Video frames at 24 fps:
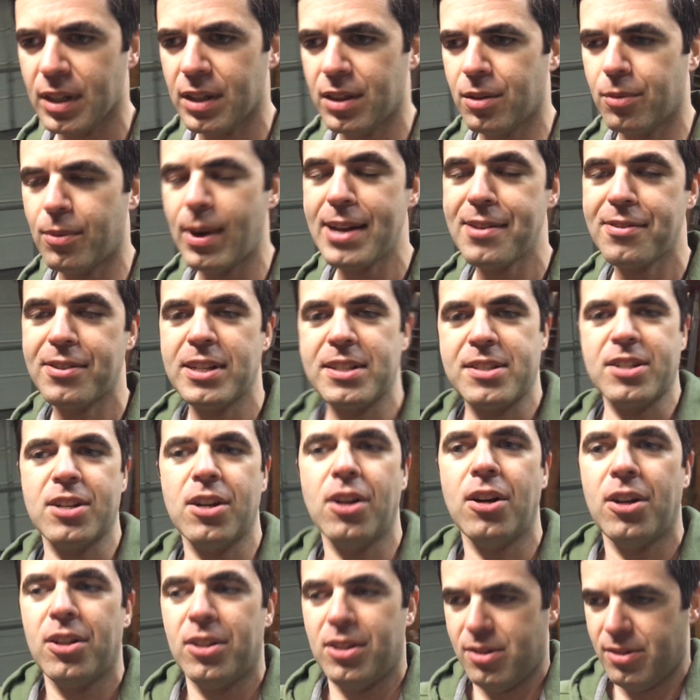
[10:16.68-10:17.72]
The wife gets a
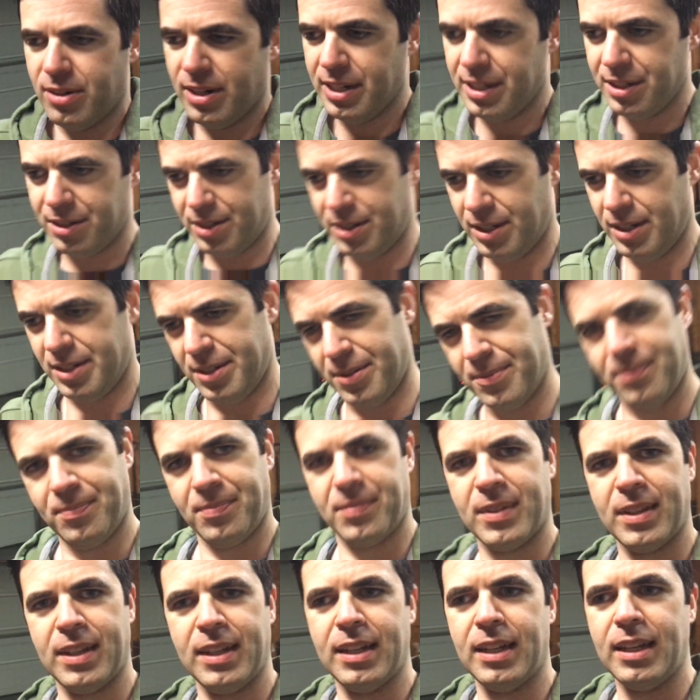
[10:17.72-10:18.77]
call, all right, you're gone.
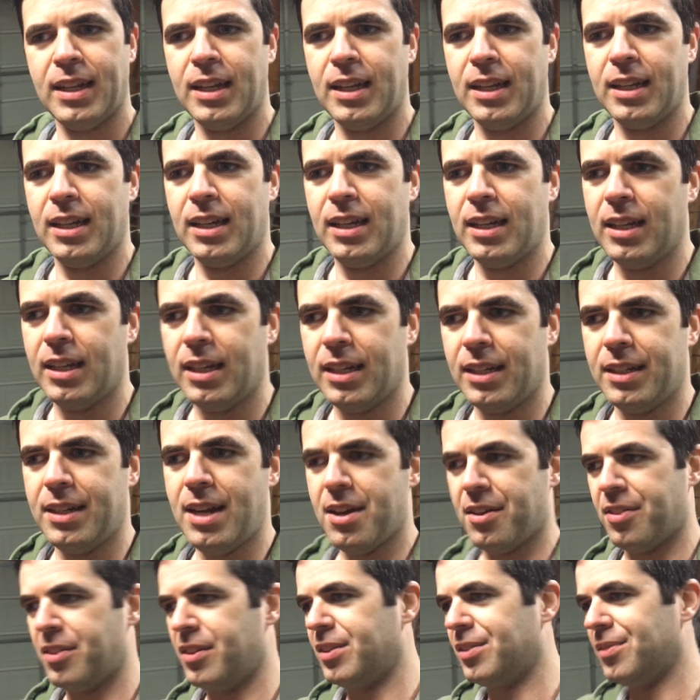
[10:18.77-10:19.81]

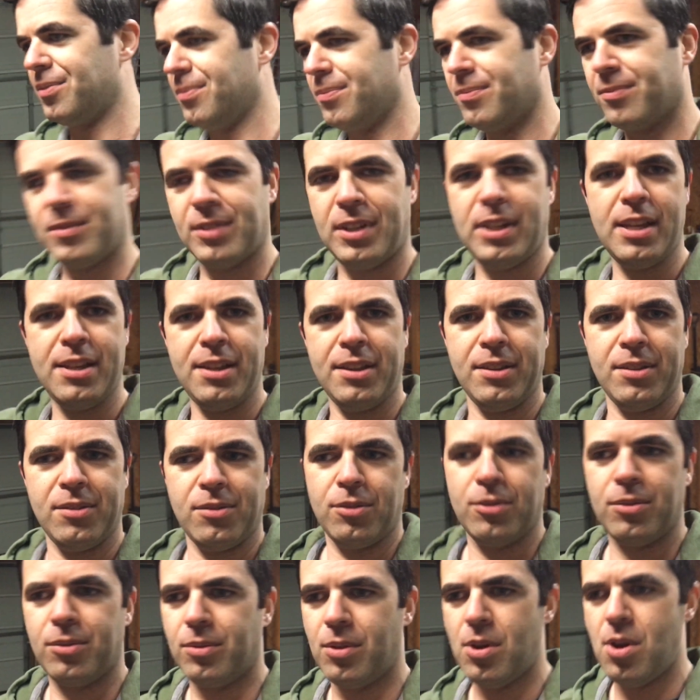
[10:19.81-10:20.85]
Nothing. It,
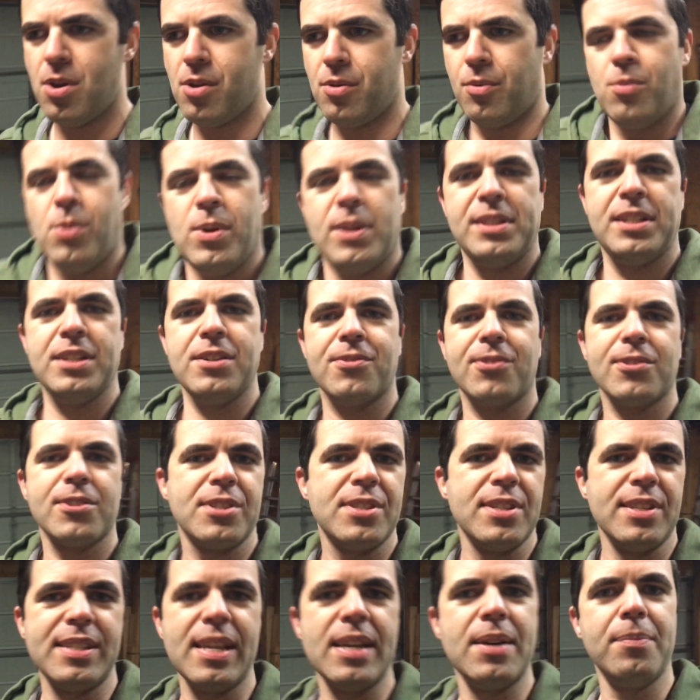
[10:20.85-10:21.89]
it, what
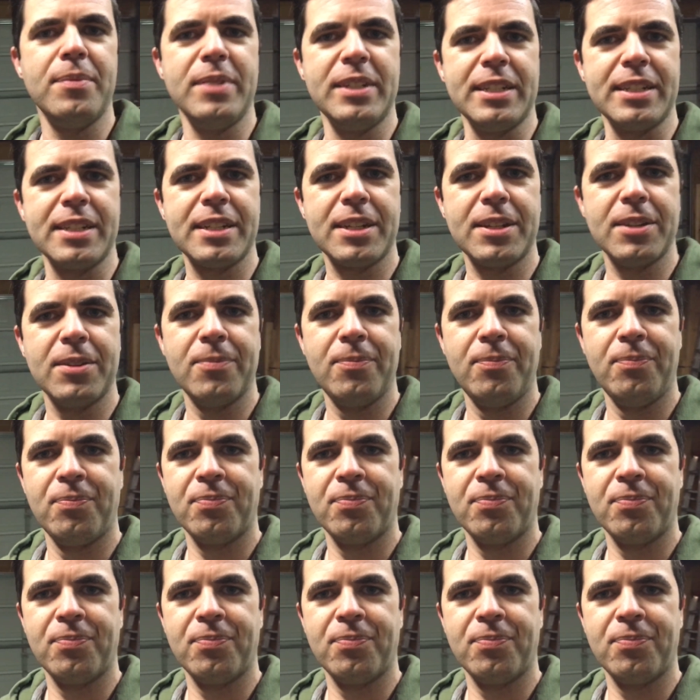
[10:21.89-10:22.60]
difference does that make?